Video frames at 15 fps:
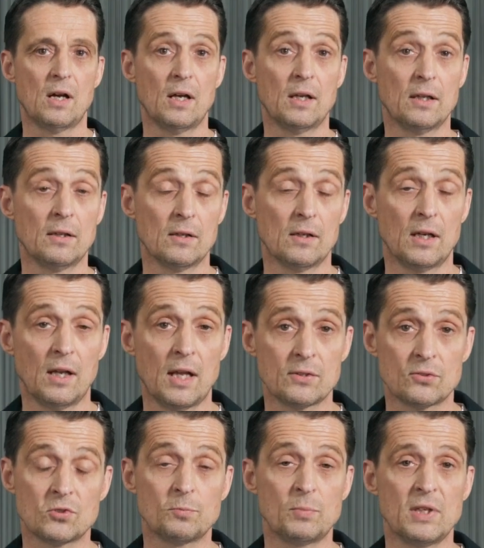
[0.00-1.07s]
I
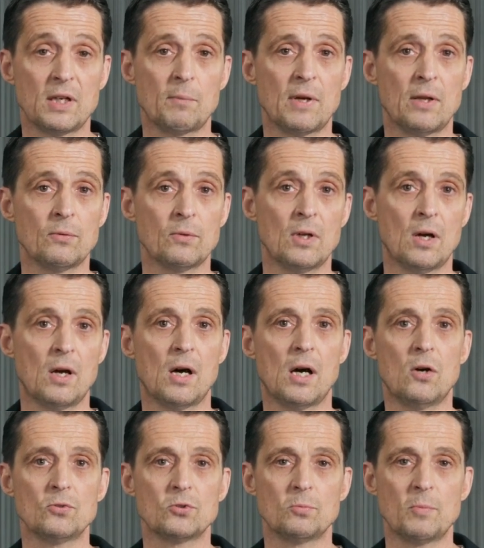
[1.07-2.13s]
like to speak about
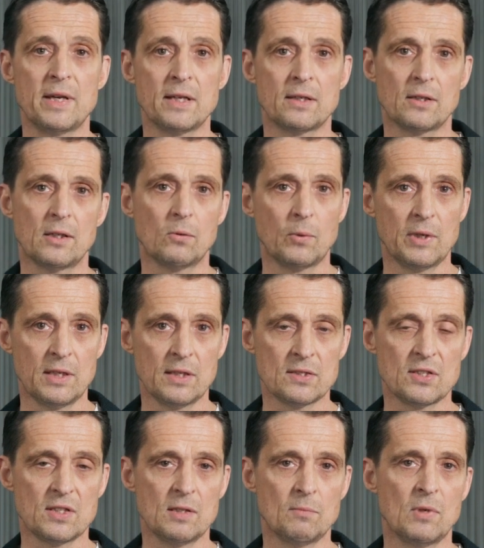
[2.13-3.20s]
how to make a winning
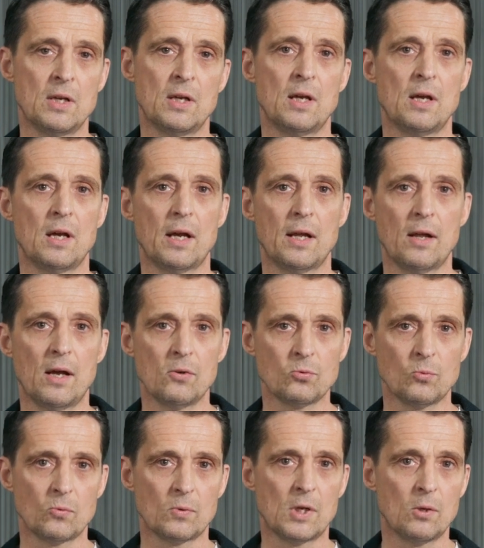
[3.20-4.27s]
team and
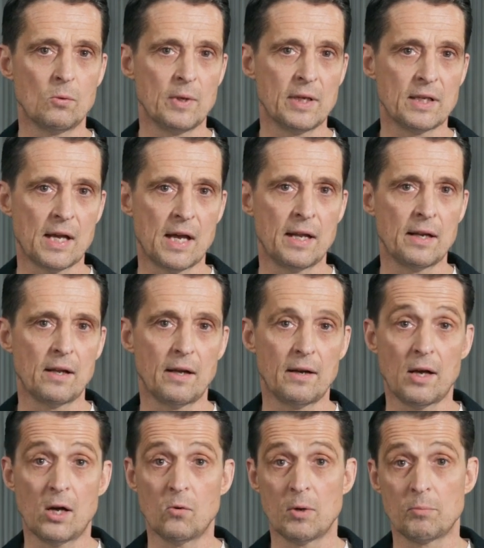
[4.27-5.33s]
how we can
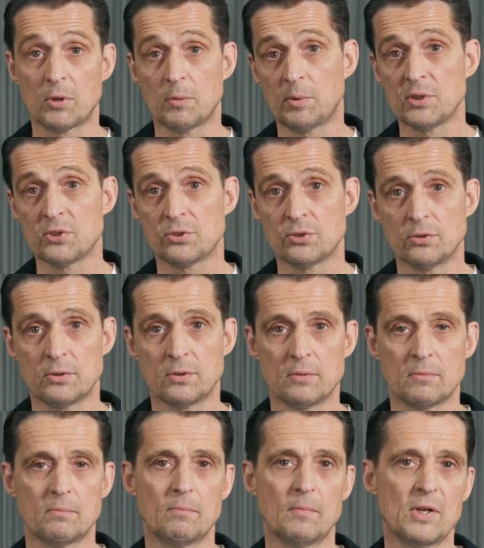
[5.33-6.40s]
and how we properly should
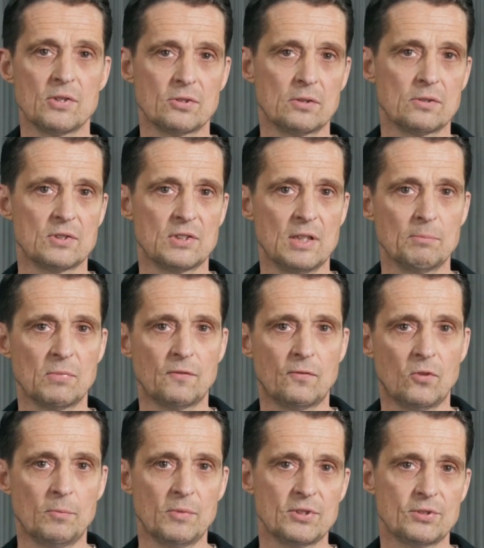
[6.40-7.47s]
measure team
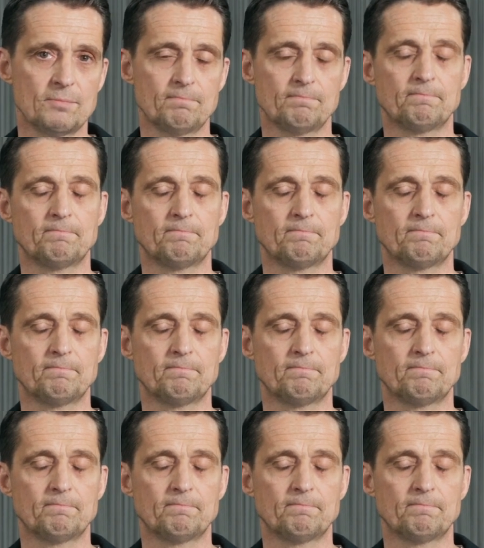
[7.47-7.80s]
performance.